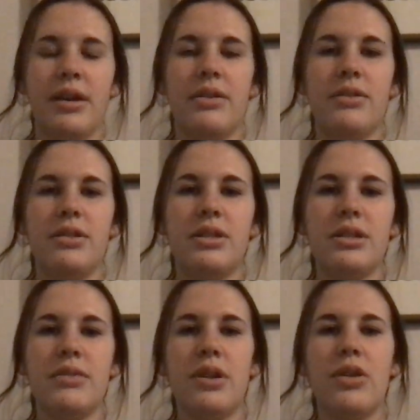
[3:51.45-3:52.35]

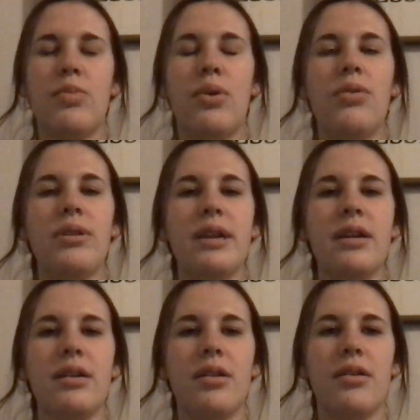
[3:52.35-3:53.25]
You're
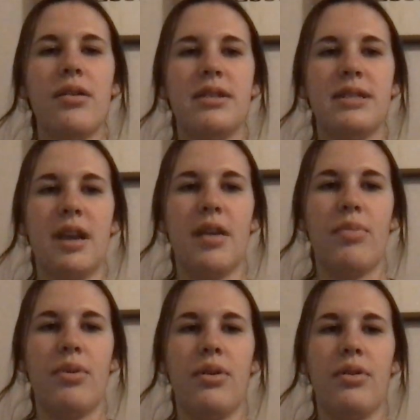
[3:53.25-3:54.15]
pulling a
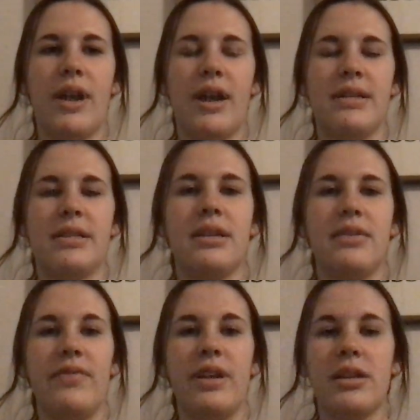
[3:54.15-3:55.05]
sample that is
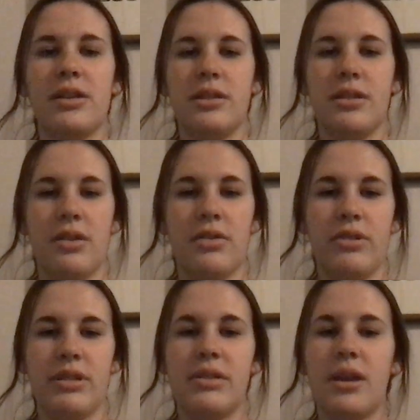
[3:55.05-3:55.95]
convenient to
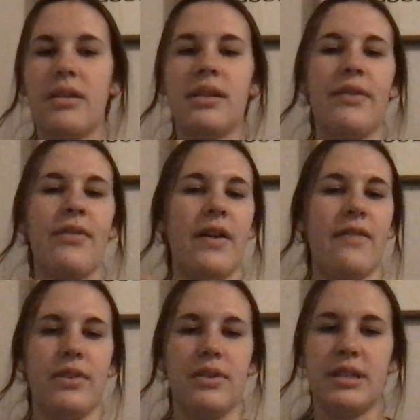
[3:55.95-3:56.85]
you. It's not a lot of
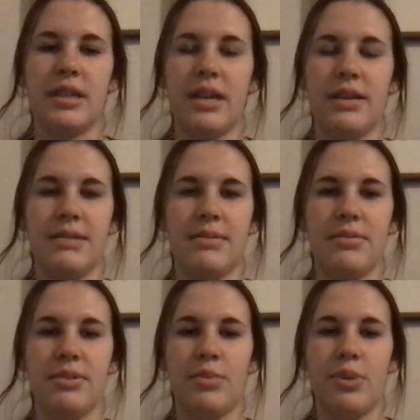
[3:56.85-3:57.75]
effort to get these
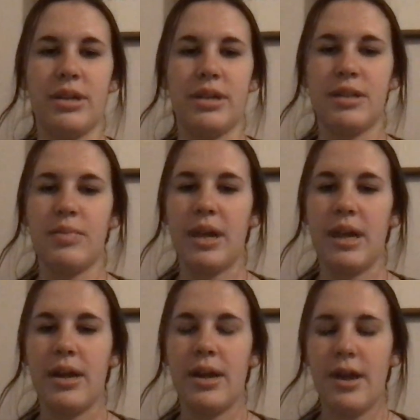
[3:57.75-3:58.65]
people to
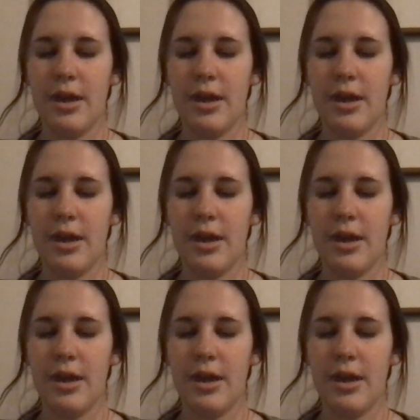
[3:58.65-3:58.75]
participate.